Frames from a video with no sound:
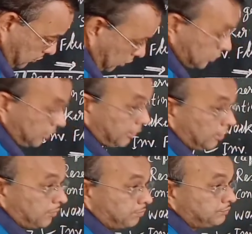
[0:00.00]
or written
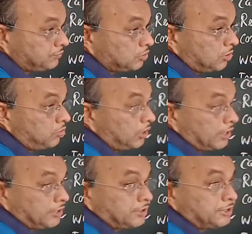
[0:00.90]
off,
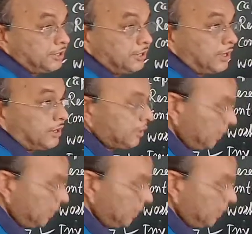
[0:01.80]
WRITTEN,